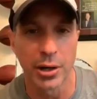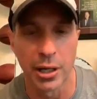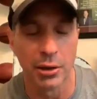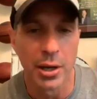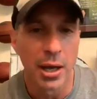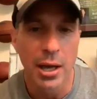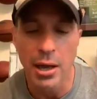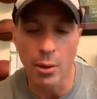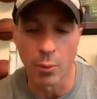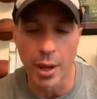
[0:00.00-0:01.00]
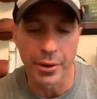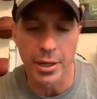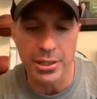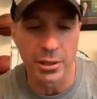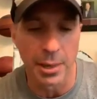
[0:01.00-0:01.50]
you know, whether
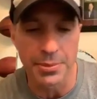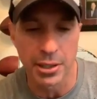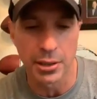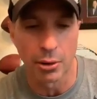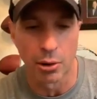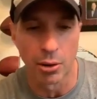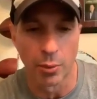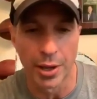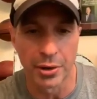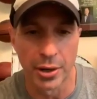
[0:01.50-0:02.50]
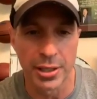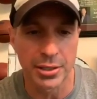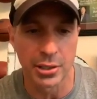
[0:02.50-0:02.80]
it's Clemson or whether it's,